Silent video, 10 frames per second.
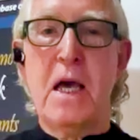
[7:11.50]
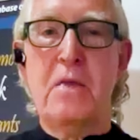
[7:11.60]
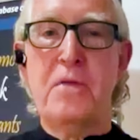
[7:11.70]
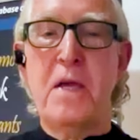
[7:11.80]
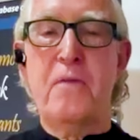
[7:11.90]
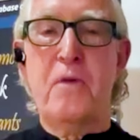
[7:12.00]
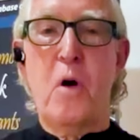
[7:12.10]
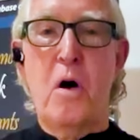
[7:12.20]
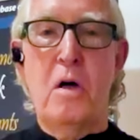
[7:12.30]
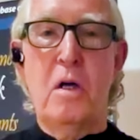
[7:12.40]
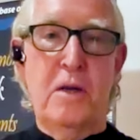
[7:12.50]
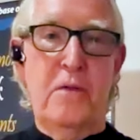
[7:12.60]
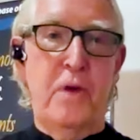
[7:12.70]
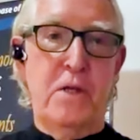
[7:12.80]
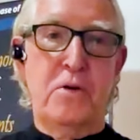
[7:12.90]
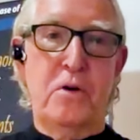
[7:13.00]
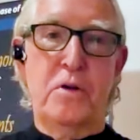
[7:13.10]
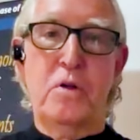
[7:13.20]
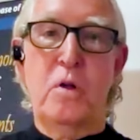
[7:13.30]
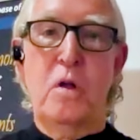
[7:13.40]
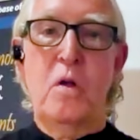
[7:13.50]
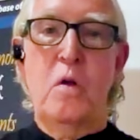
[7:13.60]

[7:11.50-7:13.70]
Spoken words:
thing, I think, for all investors.